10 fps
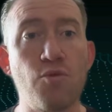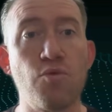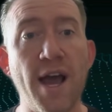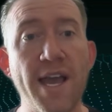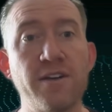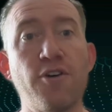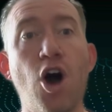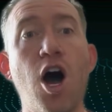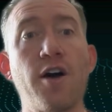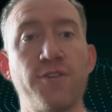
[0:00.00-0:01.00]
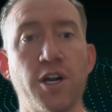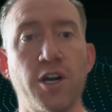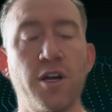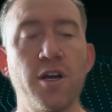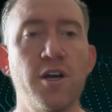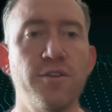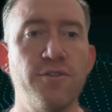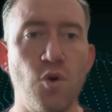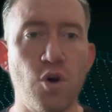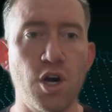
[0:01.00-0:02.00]
right of offer
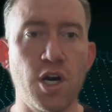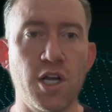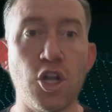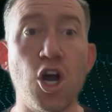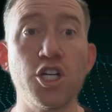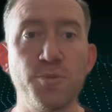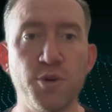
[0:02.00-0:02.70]
for a large